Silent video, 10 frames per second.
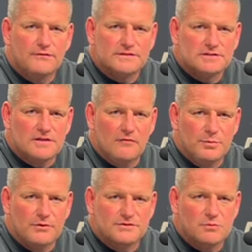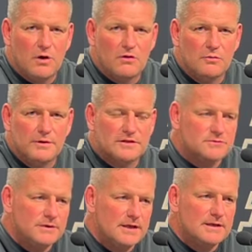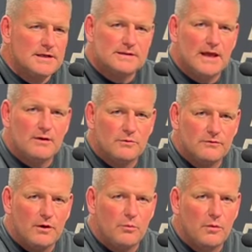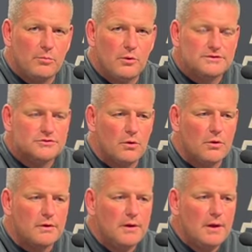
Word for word: It's a tough pill to swallow because we didn't get that. We fell one point short.